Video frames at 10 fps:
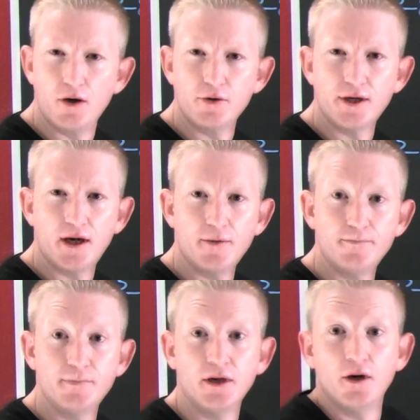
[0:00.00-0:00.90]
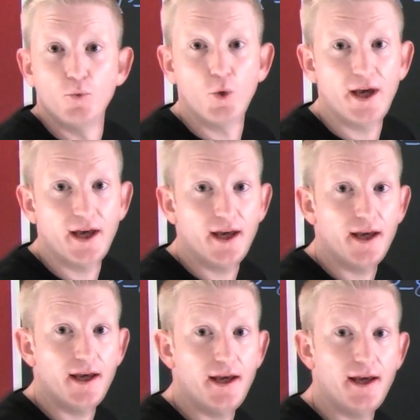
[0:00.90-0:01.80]
hold up.
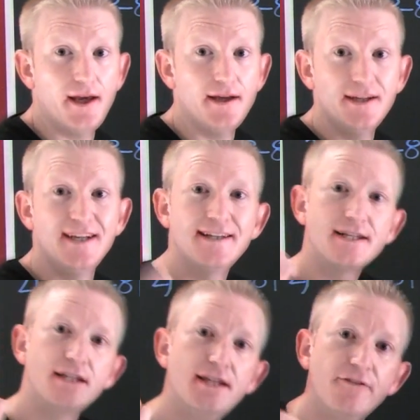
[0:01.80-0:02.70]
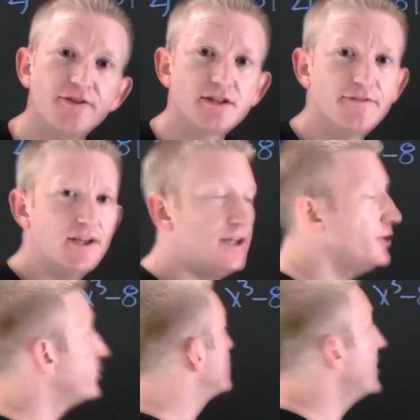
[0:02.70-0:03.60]
Wait, that's the difference of
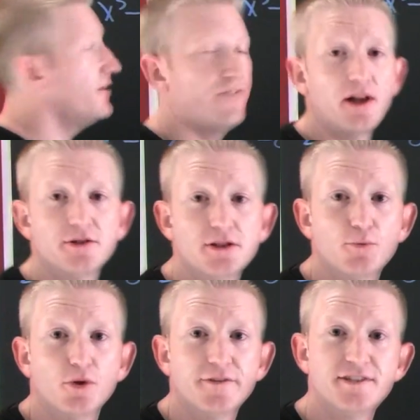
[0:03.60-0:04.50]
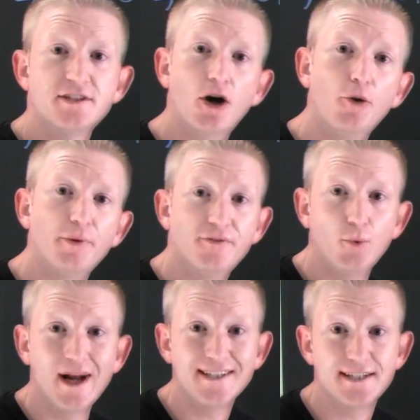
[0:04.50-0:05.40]
cubes, and it follows the rule of SOAP. If you
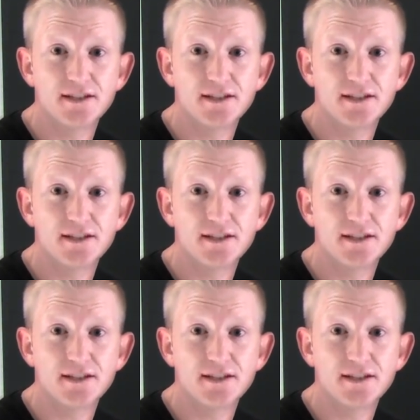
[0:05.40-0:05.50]
want to